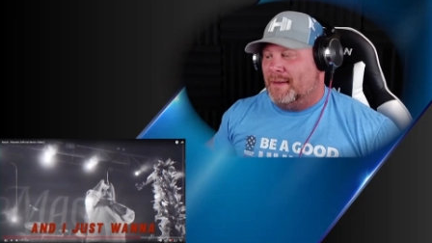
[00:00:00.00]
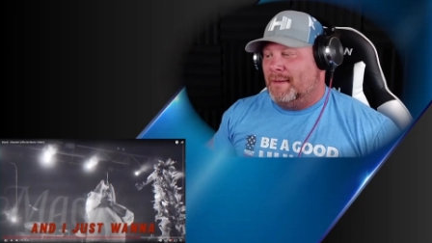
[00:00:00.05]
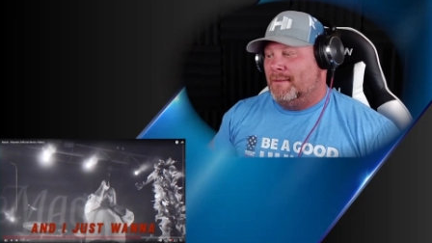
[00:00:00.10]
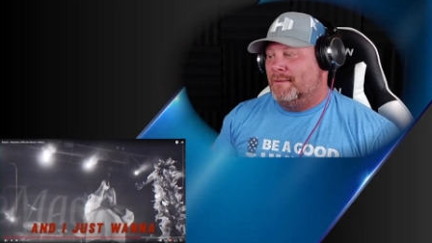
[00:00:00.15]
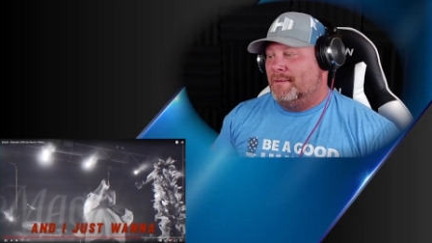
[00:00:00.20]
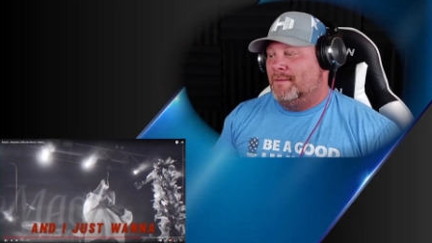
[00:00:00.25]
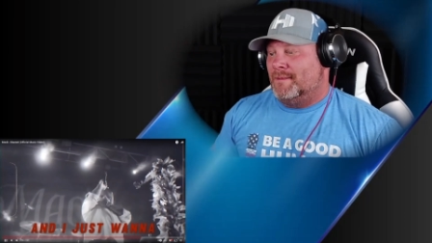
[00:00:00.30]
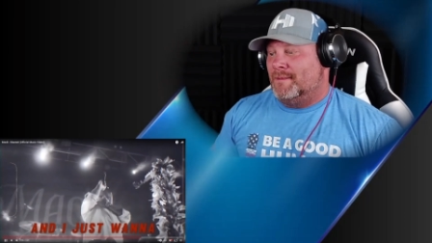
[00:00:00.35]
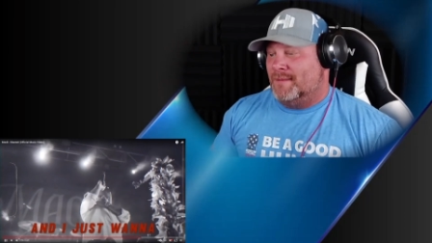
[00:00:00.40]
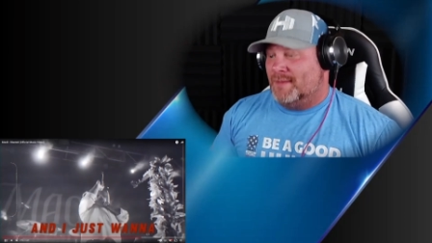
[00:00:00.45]

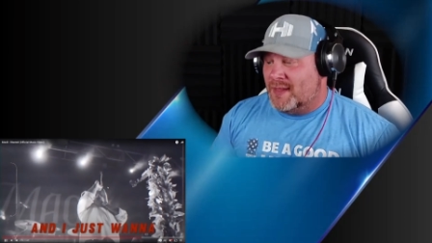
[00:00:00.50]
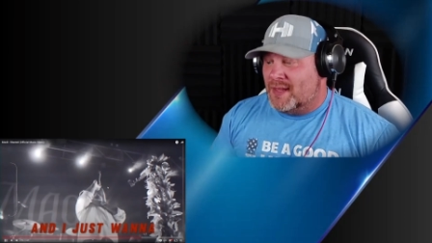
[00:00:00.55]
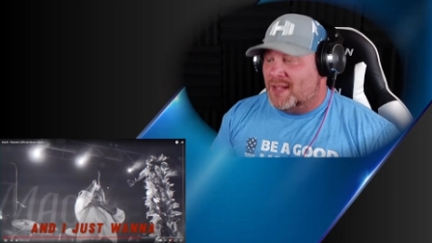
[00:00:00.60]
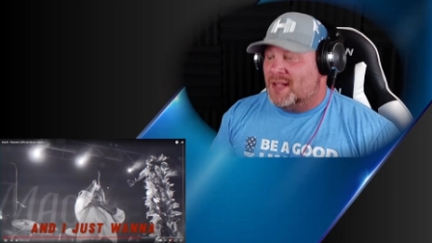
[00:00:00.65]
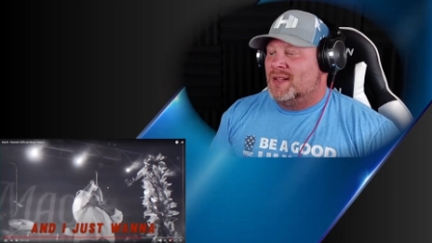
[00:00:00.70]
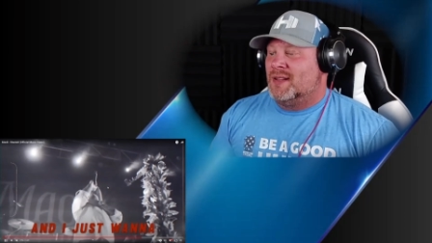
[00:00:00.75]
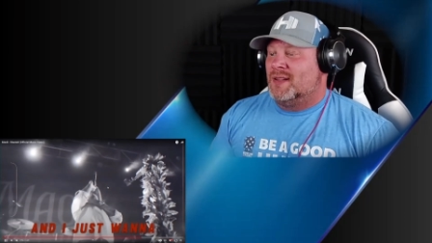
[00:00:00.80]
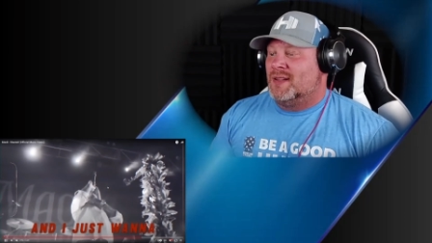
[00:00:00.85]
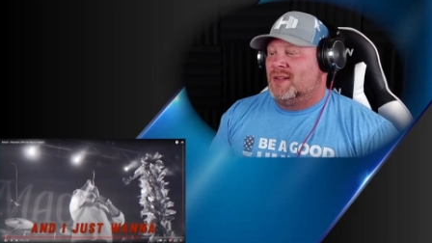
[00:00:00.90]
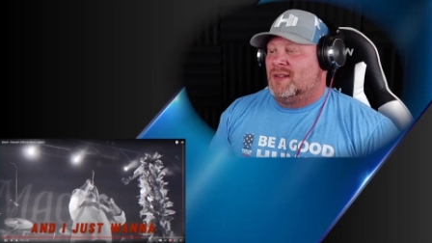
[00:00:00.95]
And I
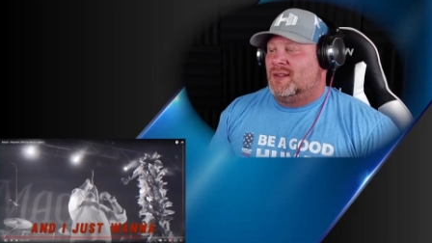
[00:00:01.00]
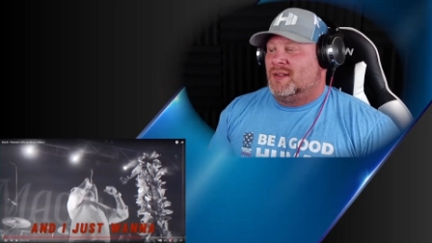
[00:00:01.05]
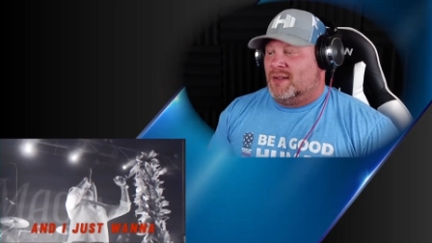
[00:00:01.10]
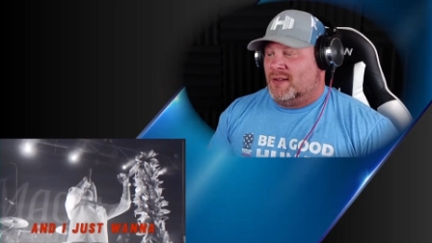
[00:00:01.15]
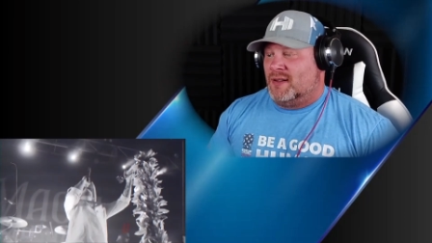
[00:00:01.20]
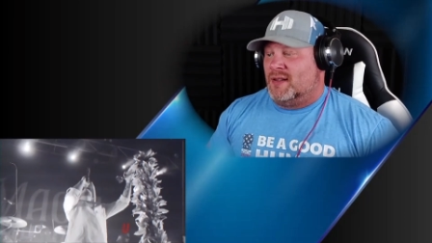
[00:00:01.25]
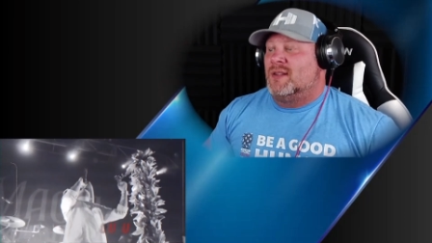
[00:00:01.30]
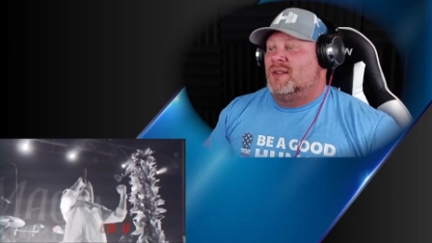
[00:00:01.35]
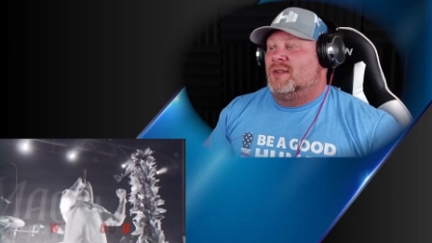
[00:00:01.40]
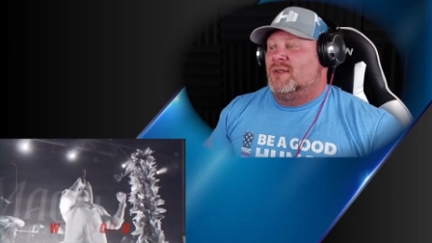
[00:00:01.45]
just
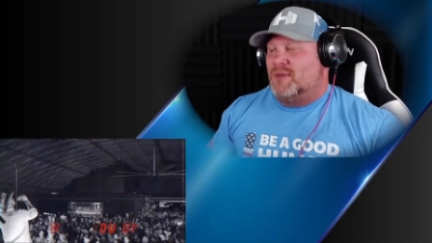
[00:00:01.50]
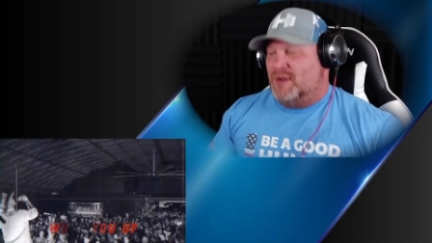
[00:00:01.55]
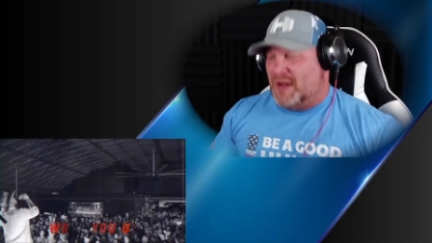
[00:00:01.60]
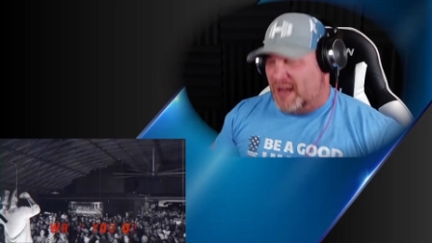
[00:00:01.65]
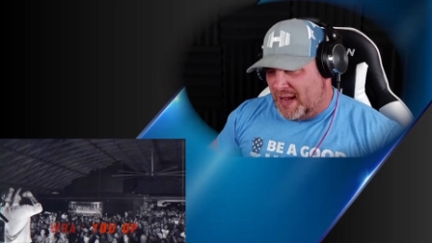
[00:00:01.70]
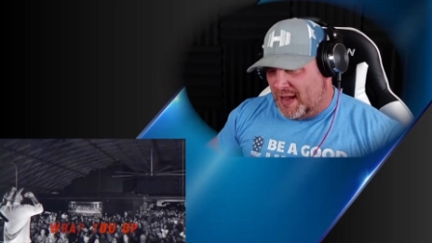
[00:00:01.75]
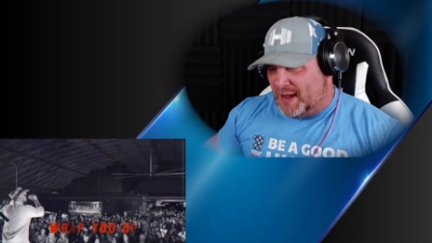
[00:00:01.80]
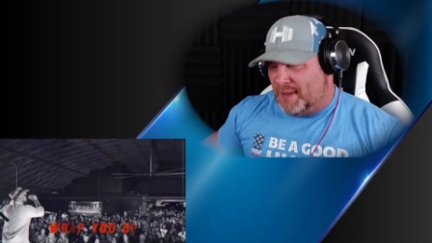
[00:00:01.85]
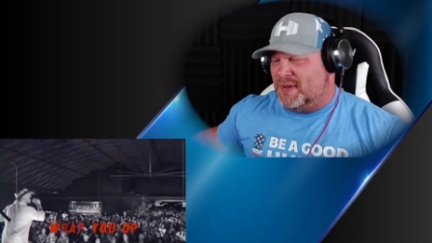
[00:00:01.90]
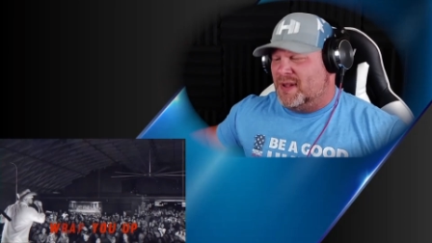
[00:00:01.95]

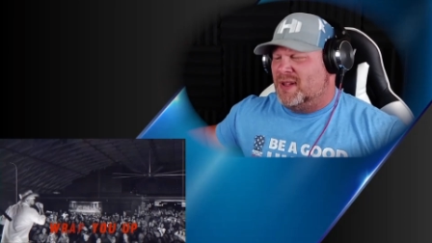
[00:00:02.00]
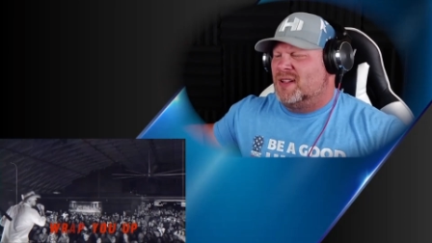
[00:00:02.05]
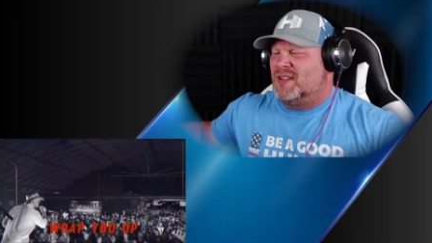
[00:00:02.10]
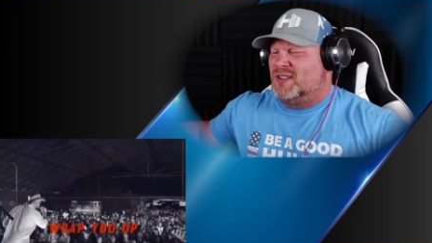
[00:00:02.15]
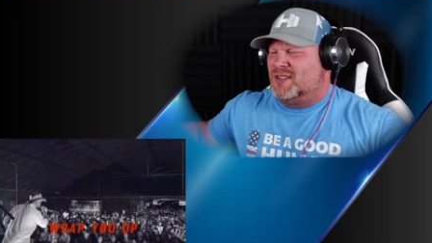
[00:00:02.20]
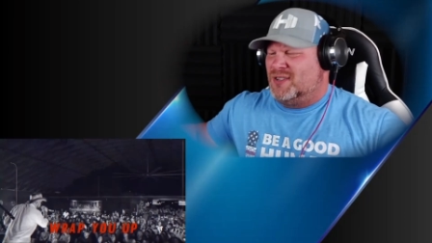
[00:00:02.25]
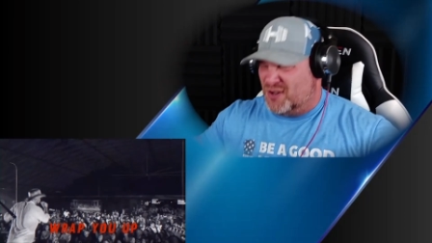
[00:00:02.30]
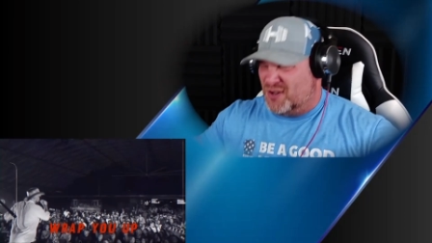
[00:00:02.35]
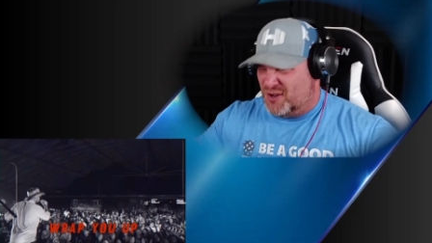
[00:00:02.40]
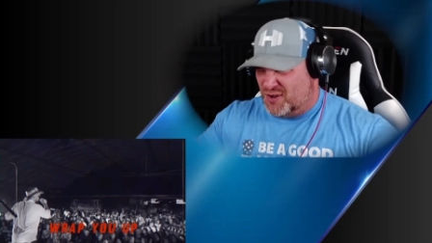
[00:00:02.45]
wanna wrap
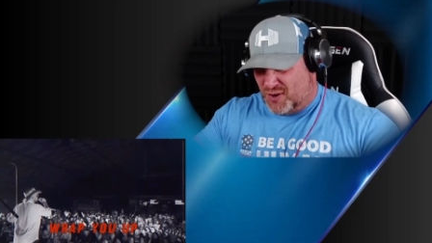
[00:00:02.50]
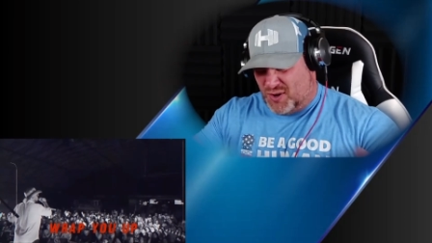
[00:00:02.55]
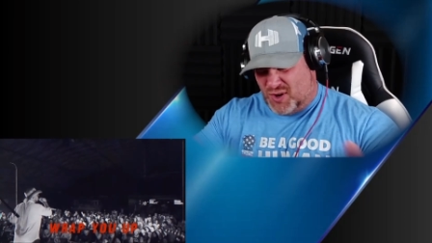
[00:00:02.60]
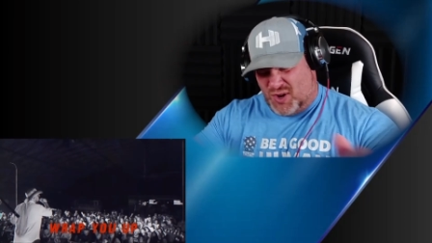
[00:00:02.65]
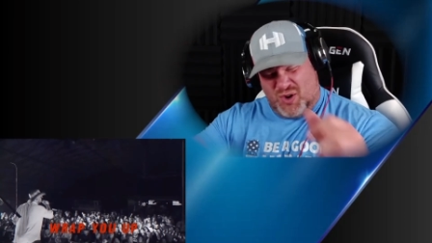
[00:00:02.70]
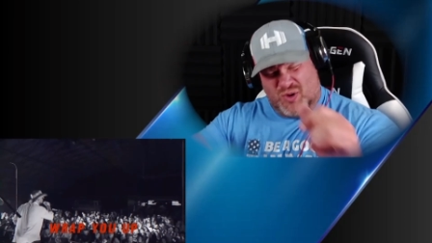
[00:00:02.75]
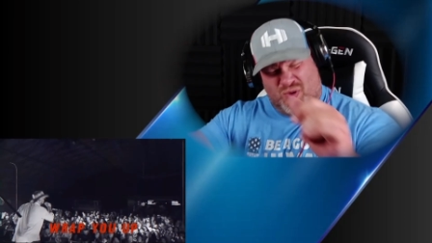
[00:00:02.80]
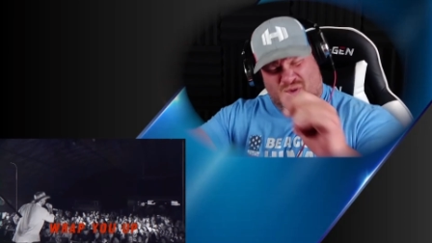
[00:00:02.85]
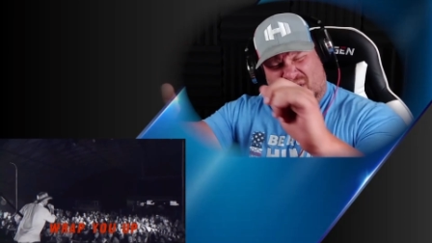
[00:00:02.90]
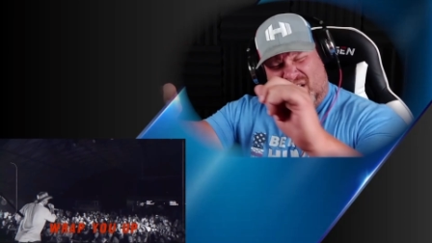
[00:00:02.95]
you